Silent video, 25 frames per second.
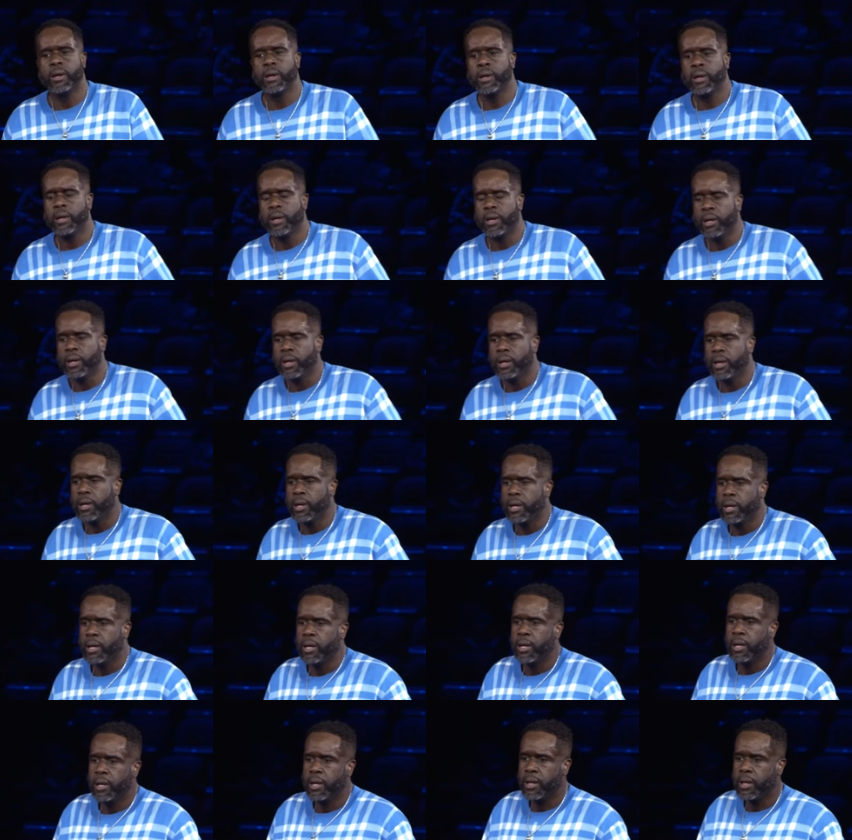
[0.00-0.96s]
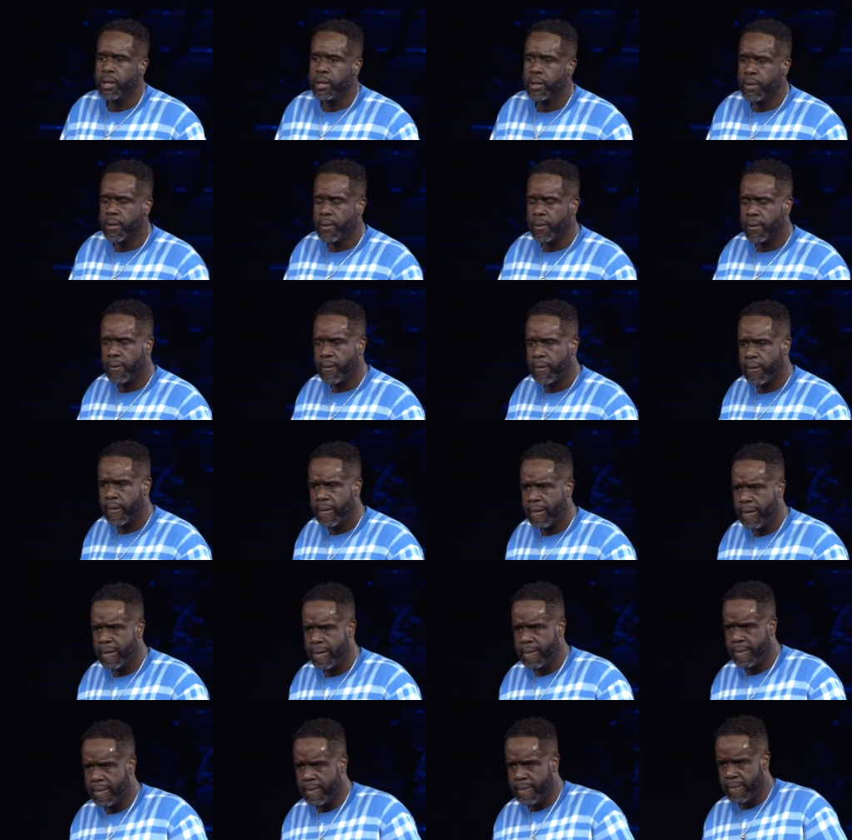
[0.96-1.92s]

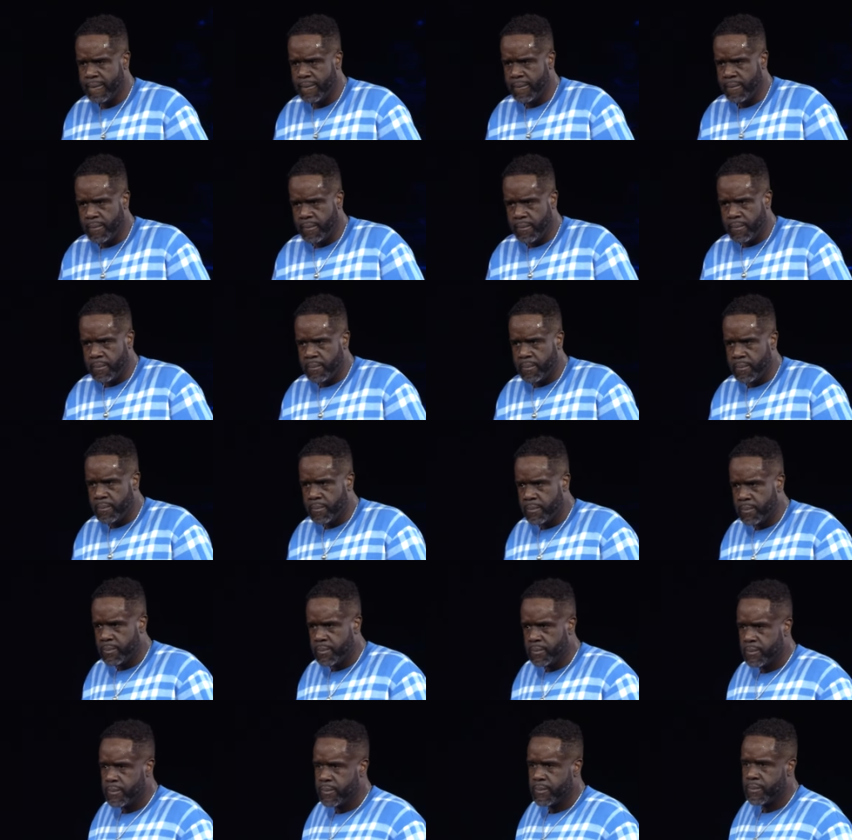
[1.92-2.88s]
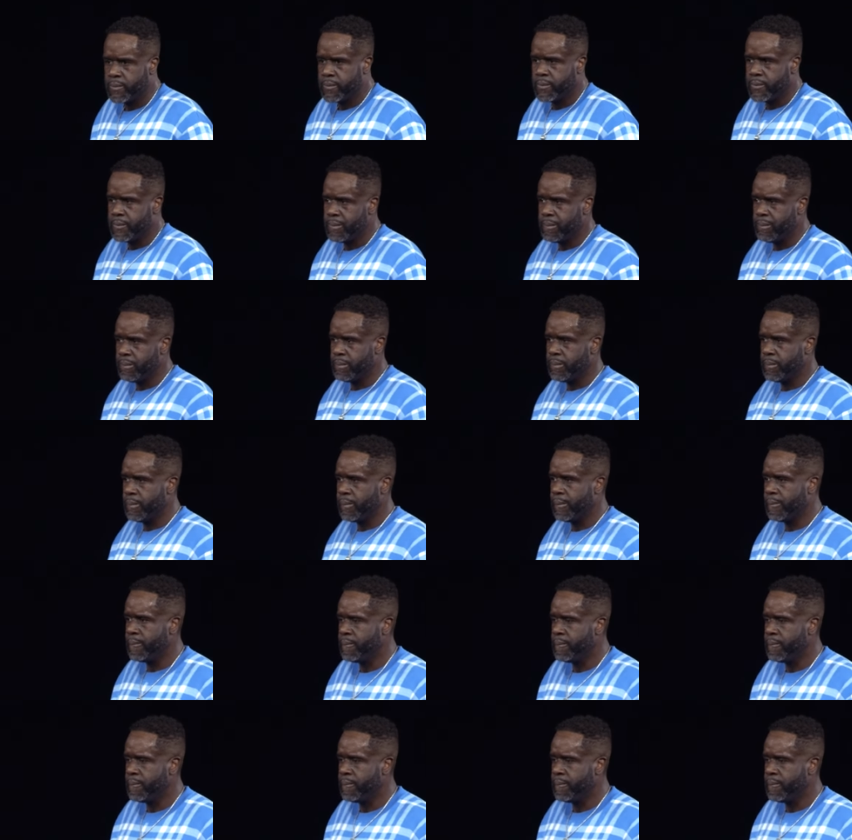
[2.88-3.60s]
Nobody speaks.